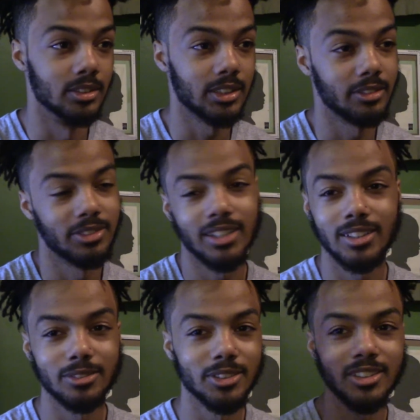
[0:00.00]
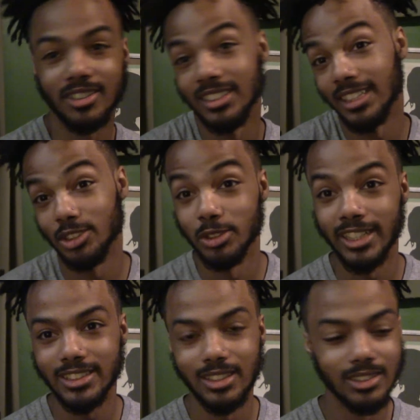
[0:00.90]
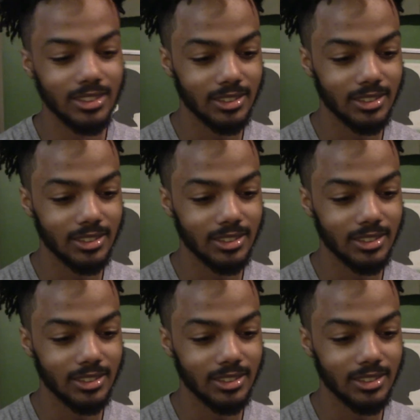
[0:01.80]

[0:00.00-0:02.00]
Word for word: It's like $5 full like two days at least.